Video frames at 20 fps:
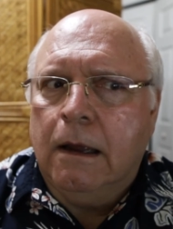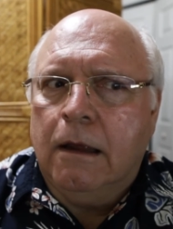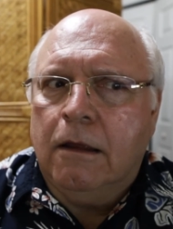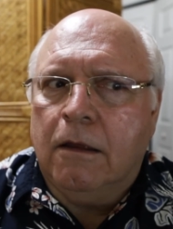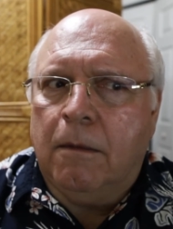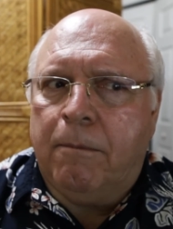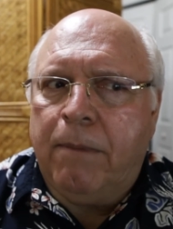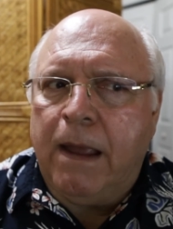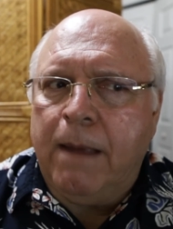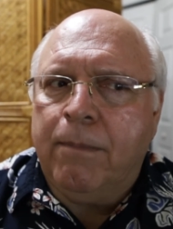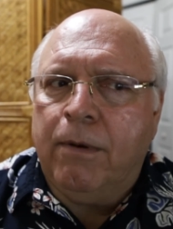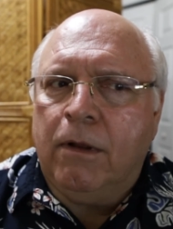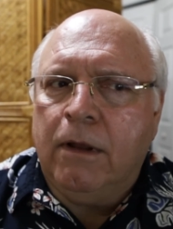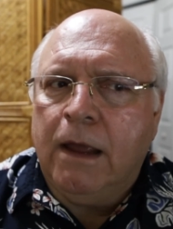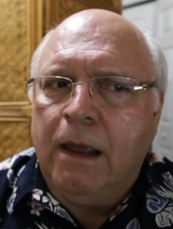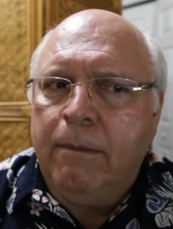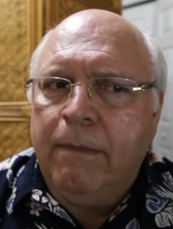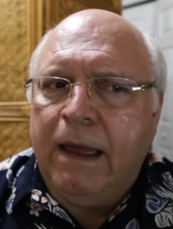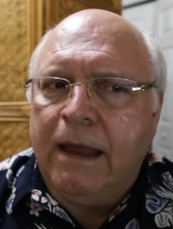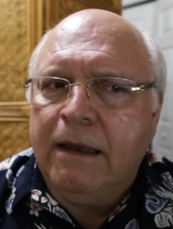The people,
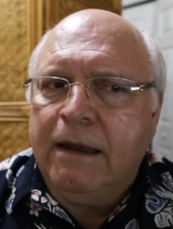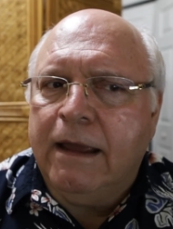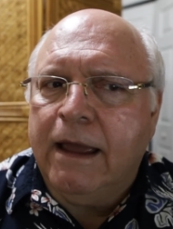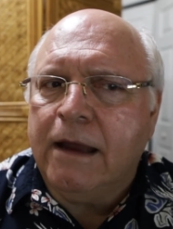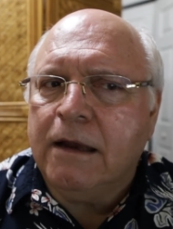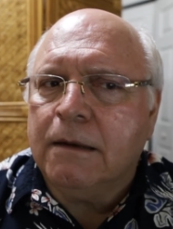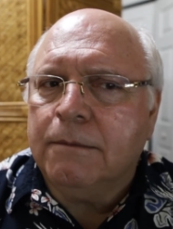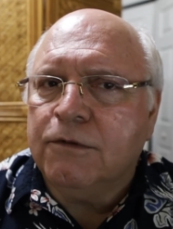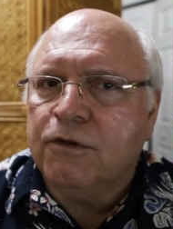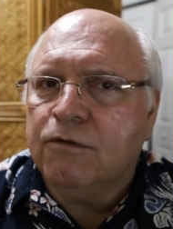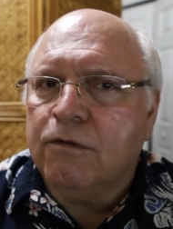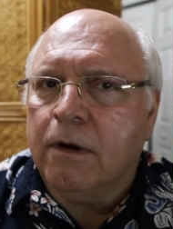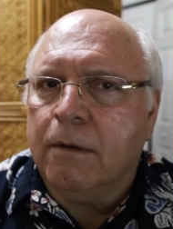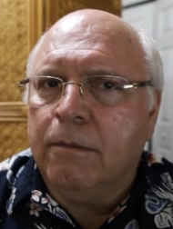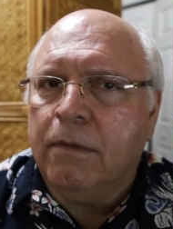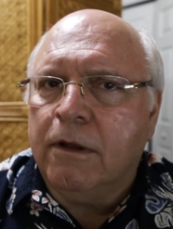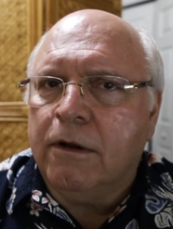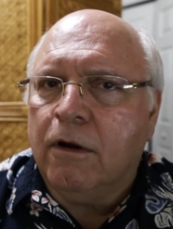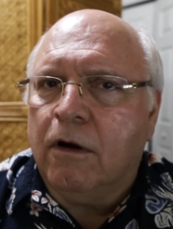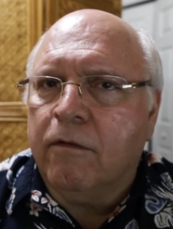he made kingdoms
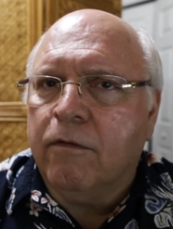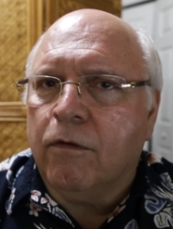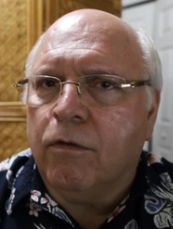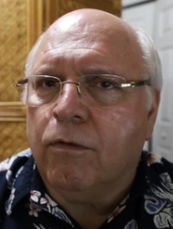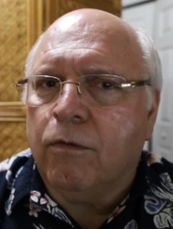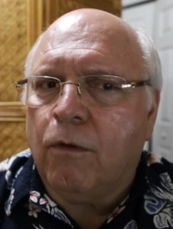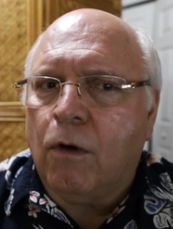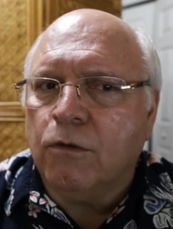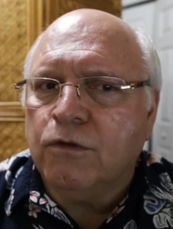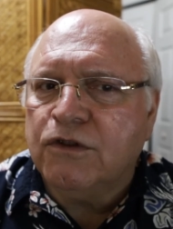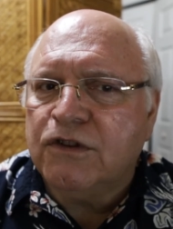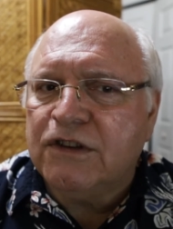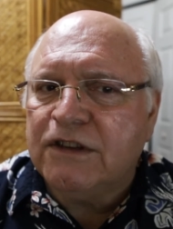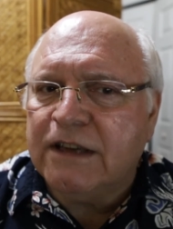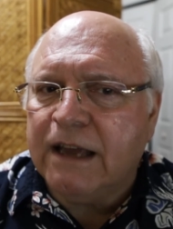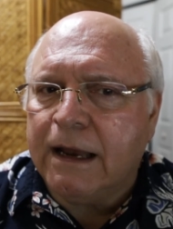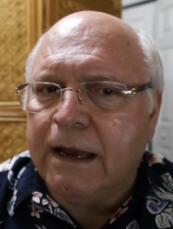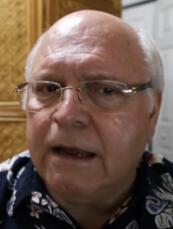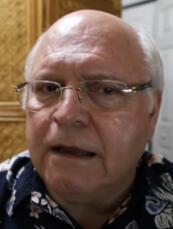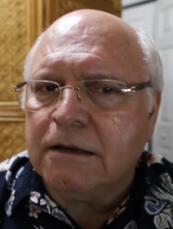tremble and overthrow
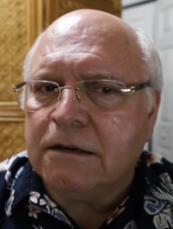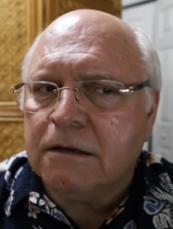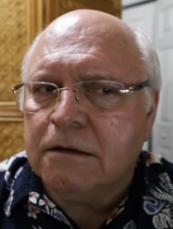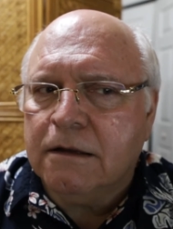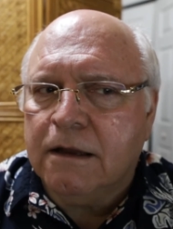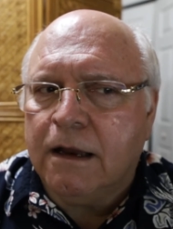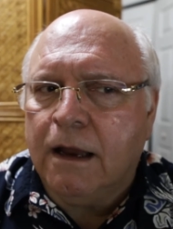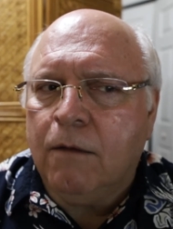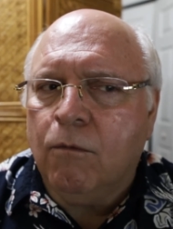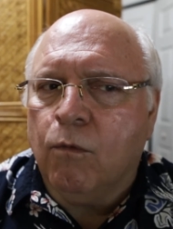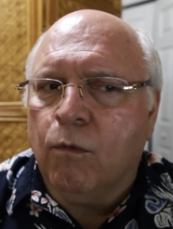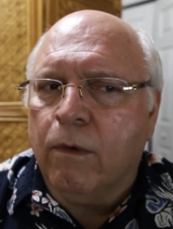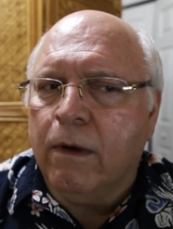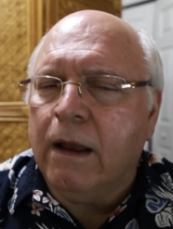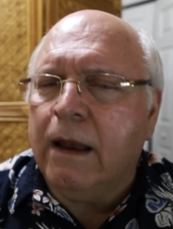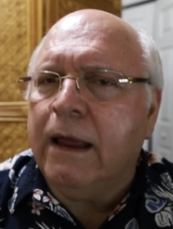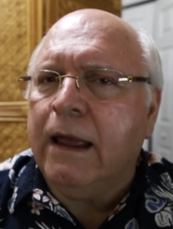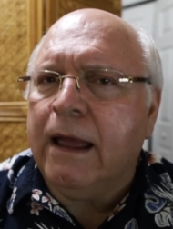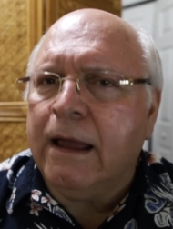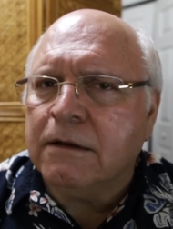cities. Did he
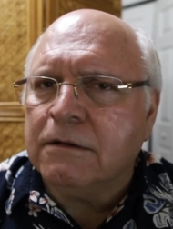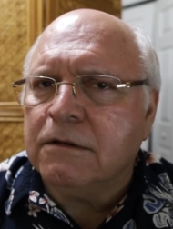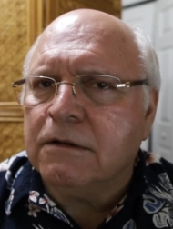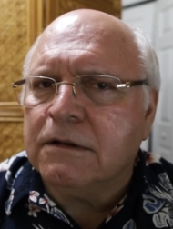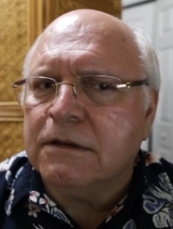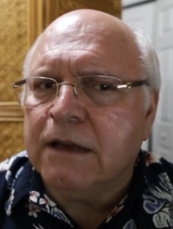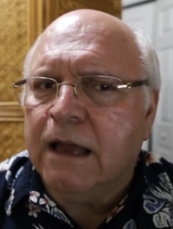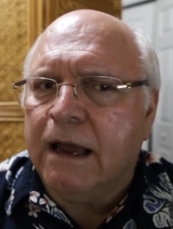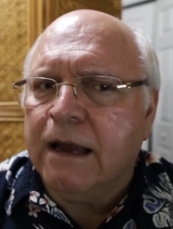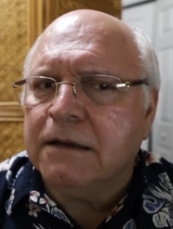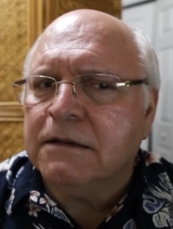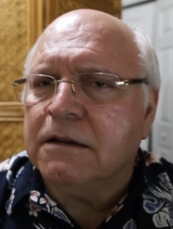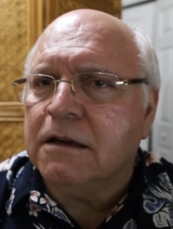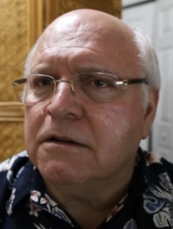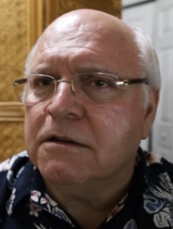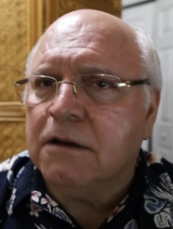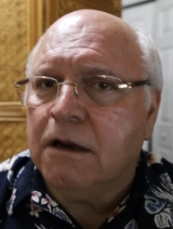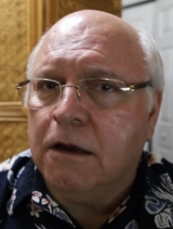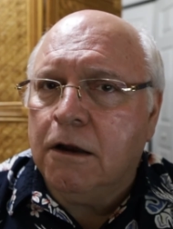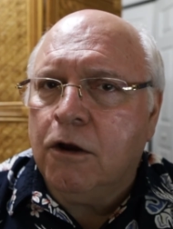really exercise
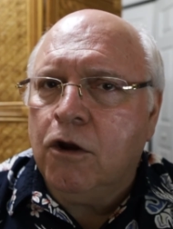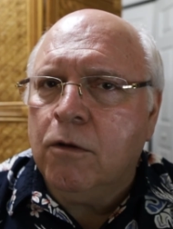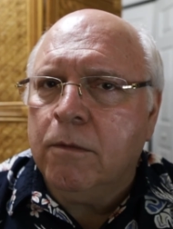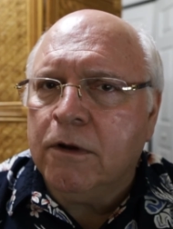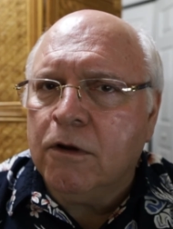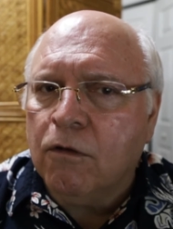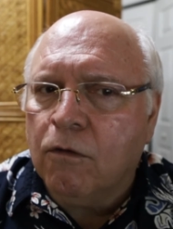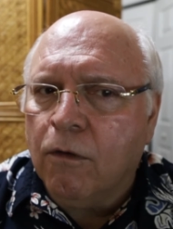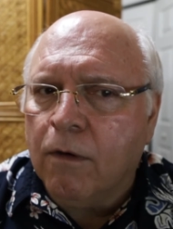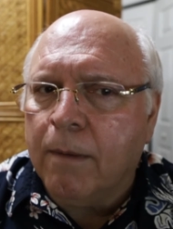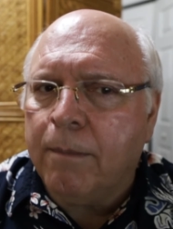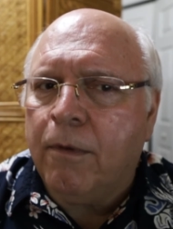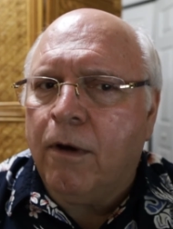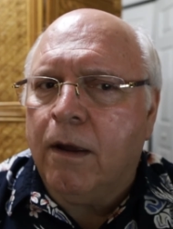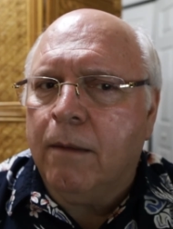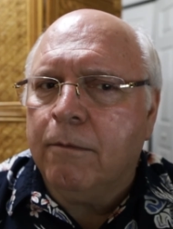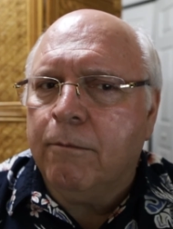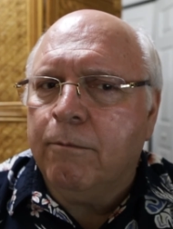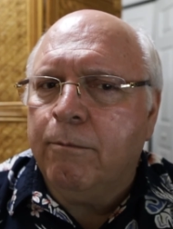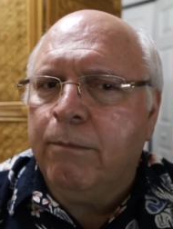such an inhuman grip
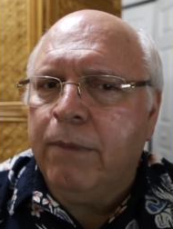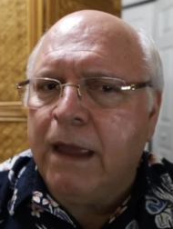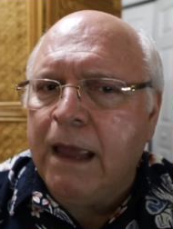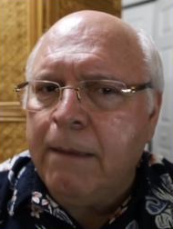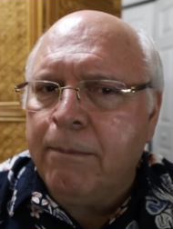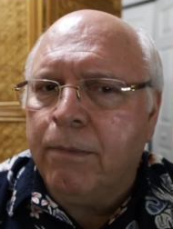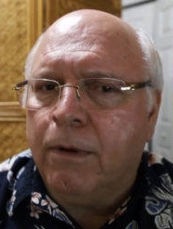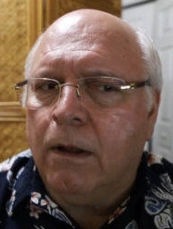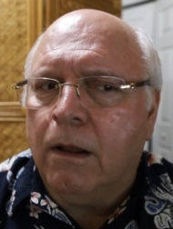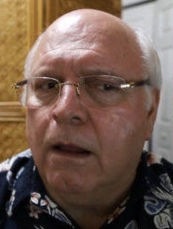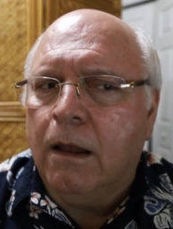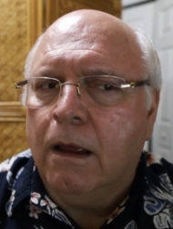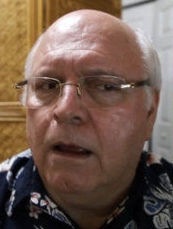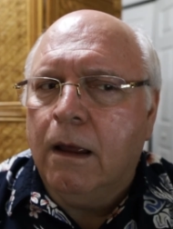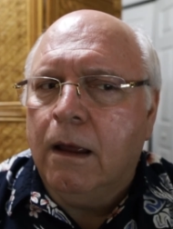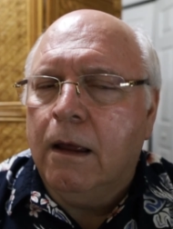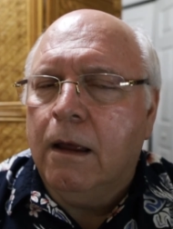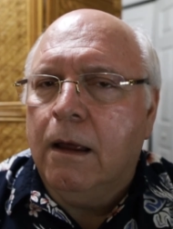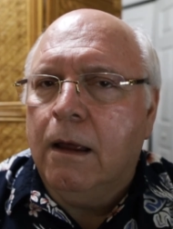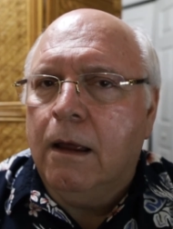on people
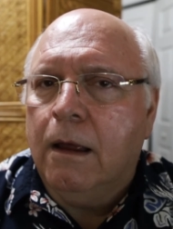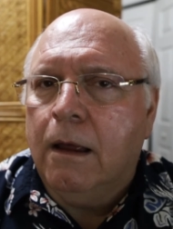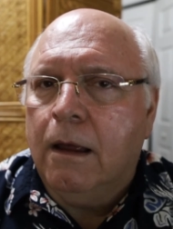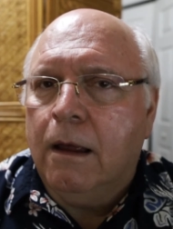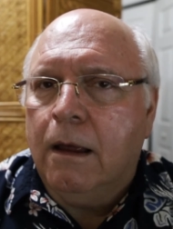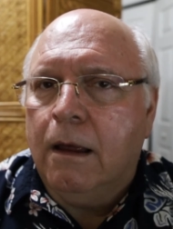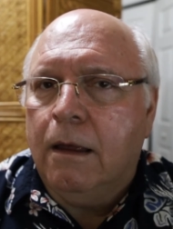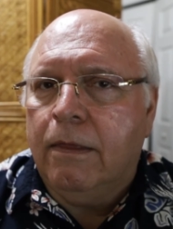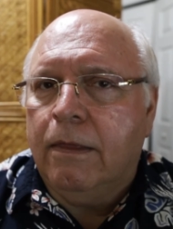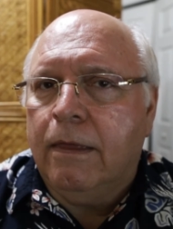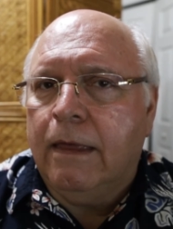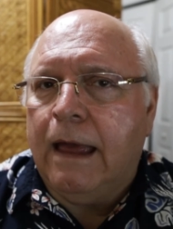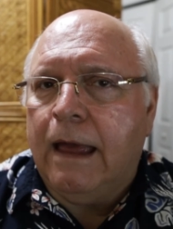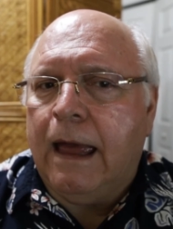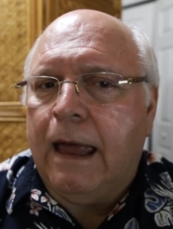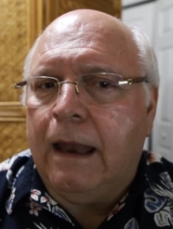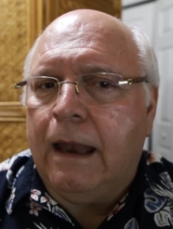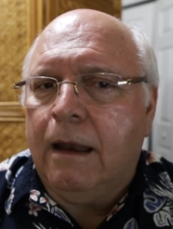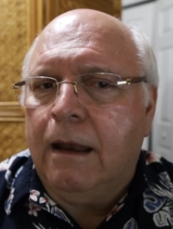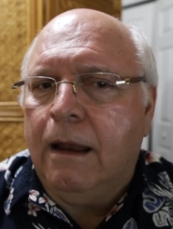
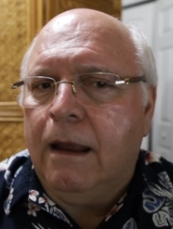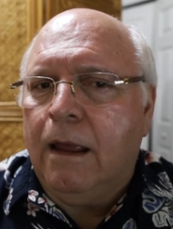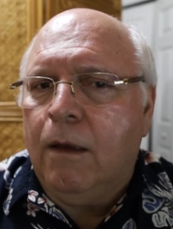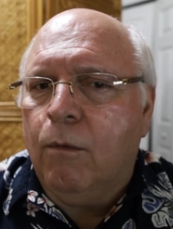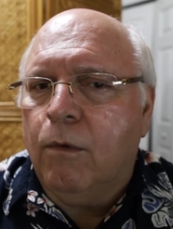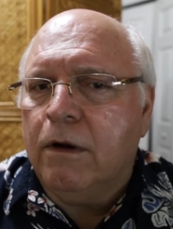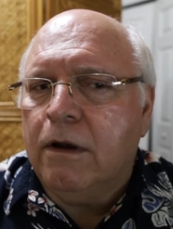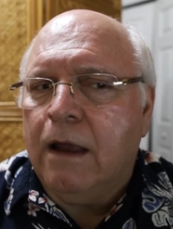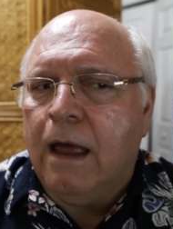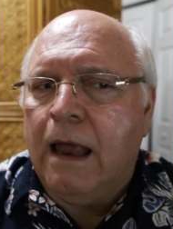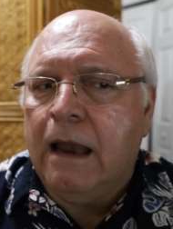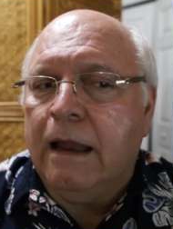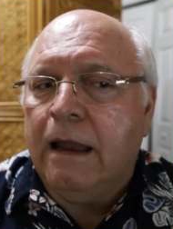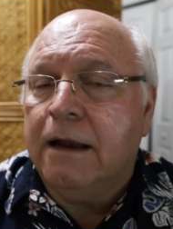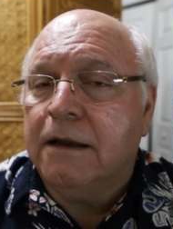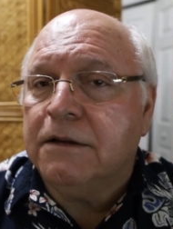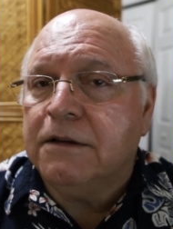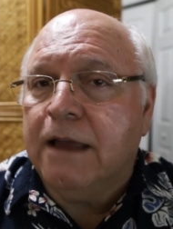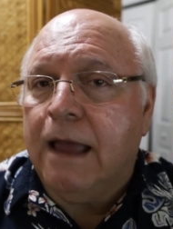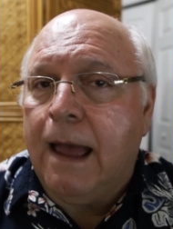that he would not let
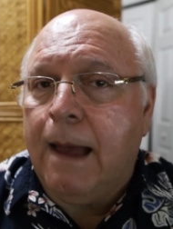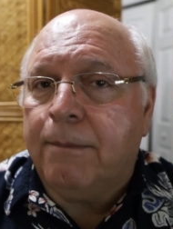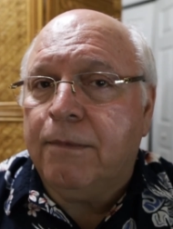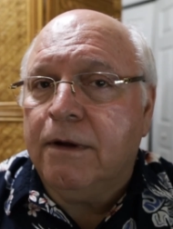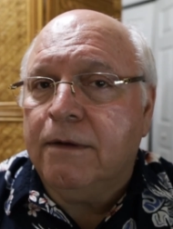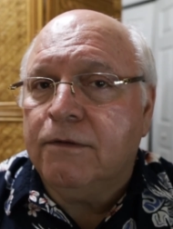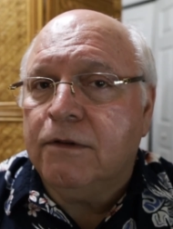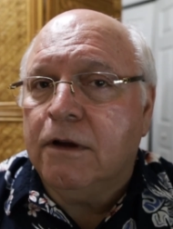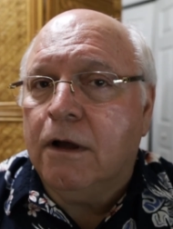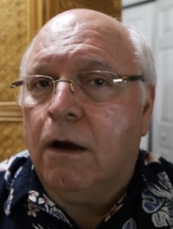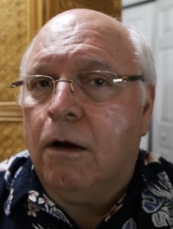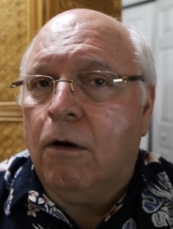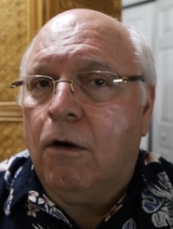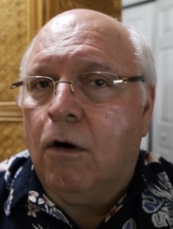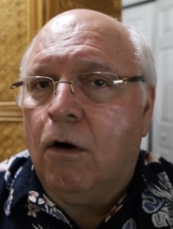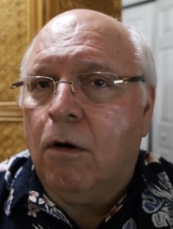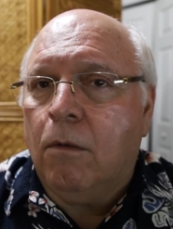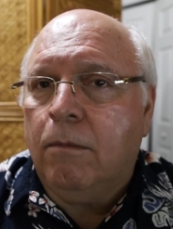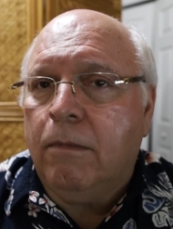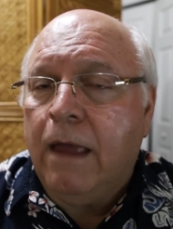his captives go
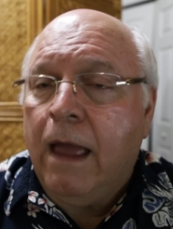home?